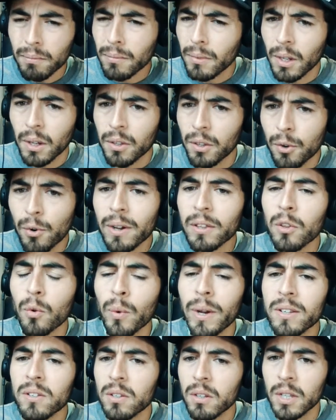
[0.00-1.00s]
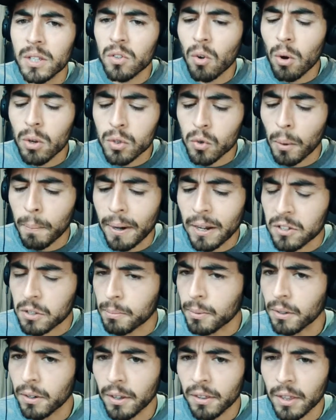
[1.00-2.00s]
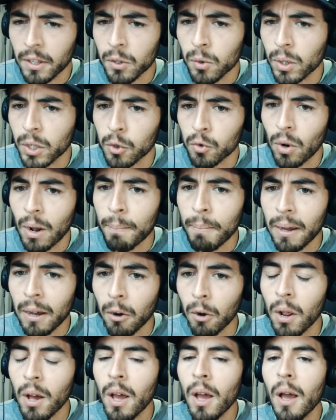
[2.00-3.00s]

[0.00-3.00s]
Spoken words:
you're at the race, it's also a possibility that you could drop out.